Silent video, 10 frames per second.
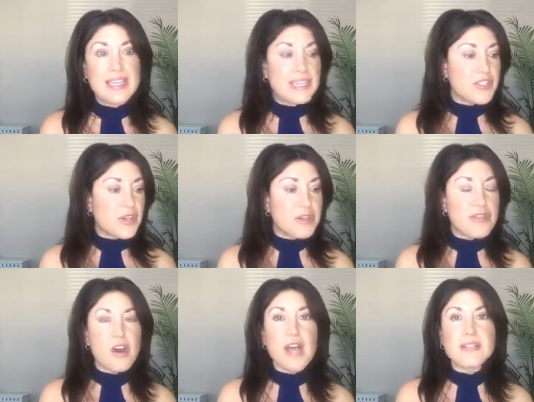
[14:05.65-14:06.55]
It's our
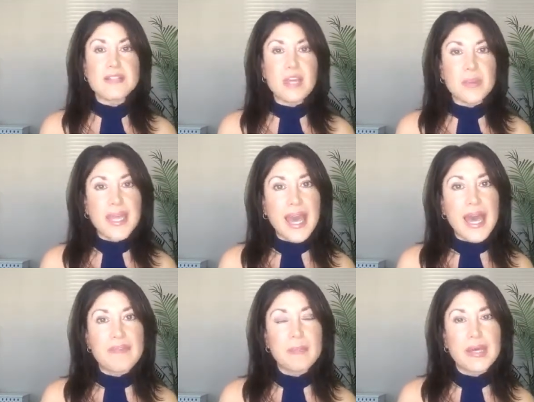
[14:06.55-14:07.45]
thoughts that we
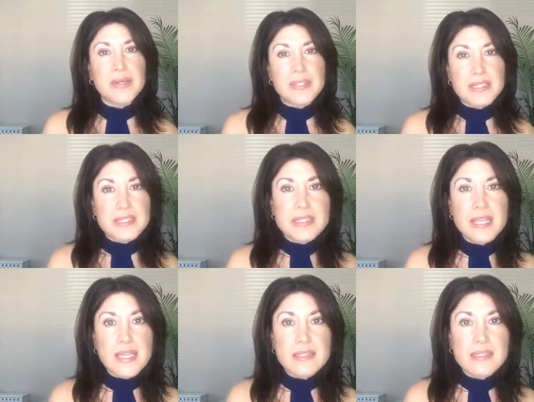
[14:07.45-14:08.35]
have about
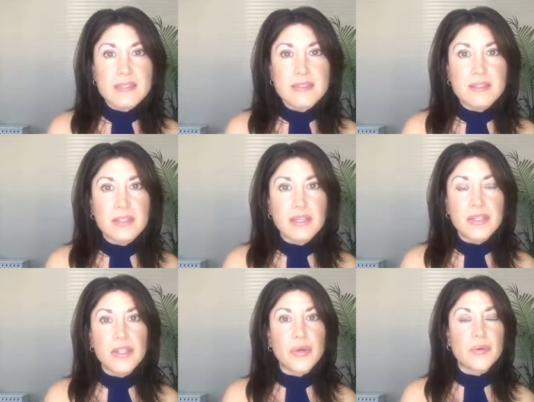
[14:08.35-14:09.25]
success,
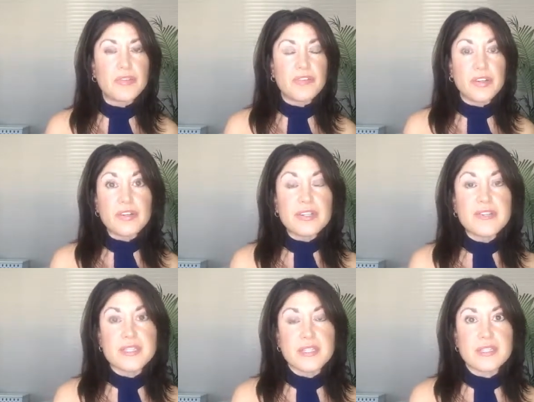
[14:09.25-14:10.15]
fear of
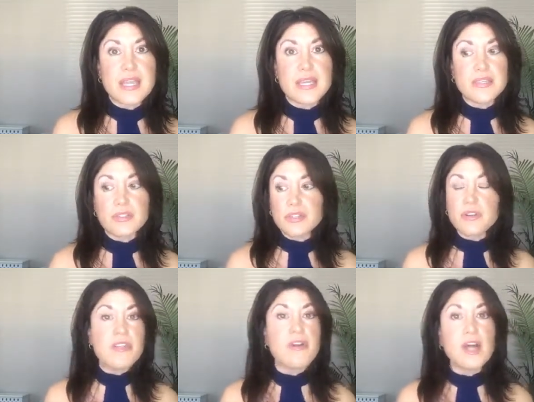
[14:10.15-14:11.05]
success. It's
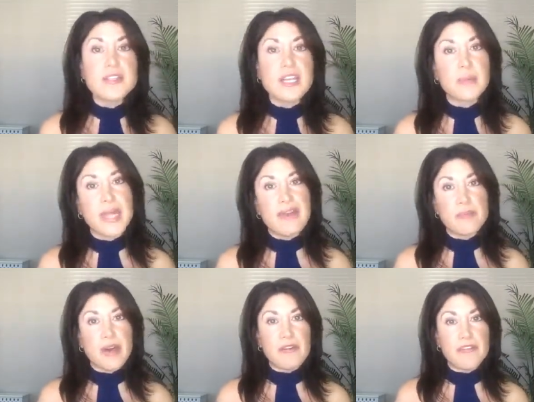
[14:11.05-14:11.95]
our thoughts that we have
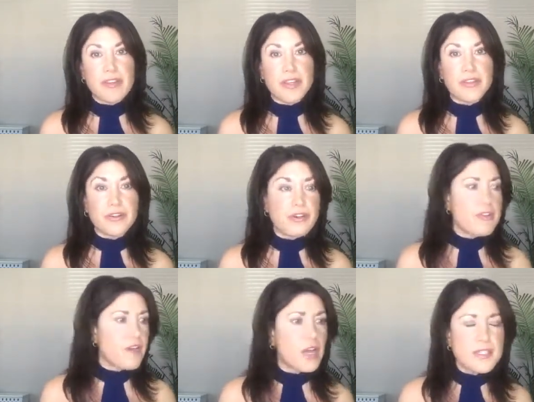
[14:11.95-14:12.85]
about failure, our
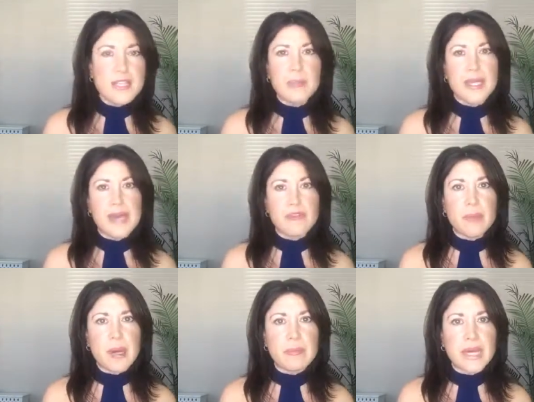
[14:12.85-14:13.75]
thoughts that we have
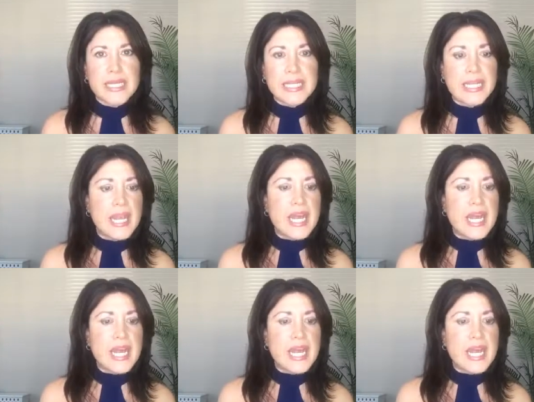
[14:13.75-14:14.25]
about money.